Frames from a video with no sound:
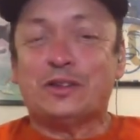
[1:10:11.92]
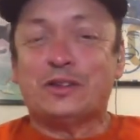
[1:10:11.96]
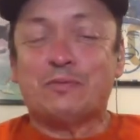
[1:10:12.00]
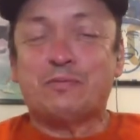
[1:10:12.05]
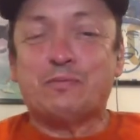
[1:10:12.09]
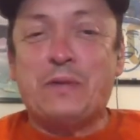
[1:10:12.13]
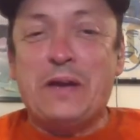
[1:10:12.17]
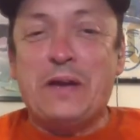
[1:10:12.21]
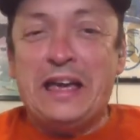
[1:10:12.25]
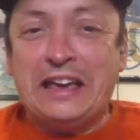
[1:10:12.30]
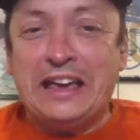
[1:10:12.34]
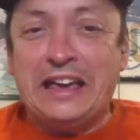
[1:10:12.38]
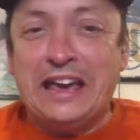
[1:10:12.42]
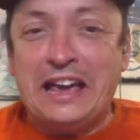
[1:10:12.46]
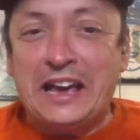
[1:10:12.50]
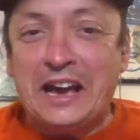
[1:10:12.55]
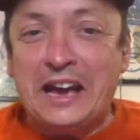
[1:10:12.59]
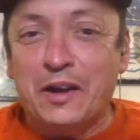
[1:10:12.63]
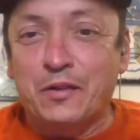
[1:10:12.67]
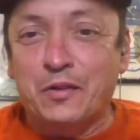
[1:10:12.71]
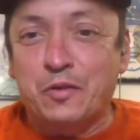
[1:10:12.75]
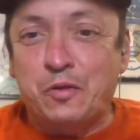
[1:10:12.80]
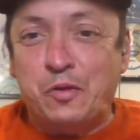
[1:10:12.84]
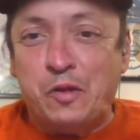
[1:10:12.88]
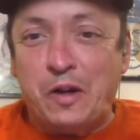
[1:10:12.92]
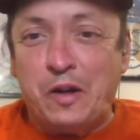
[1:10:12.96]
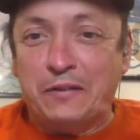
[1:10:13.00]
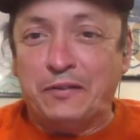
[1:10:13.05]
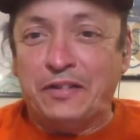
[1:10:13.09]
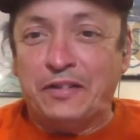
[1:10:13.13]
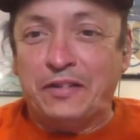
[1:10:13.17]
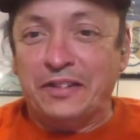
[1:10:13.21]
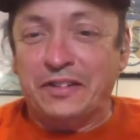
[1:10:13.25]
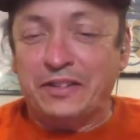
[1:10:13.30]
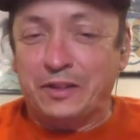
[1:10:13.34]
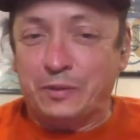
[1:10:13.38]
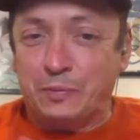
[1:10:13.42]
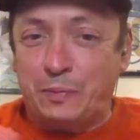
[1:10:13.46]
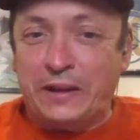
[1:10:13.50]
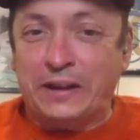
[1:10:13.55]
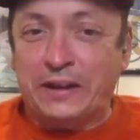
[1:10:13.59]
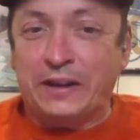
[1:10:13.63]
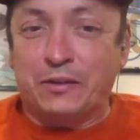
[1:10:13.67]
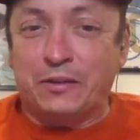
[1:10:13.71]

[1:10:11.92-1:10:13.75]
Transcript: Maybe. Speaking of rivet,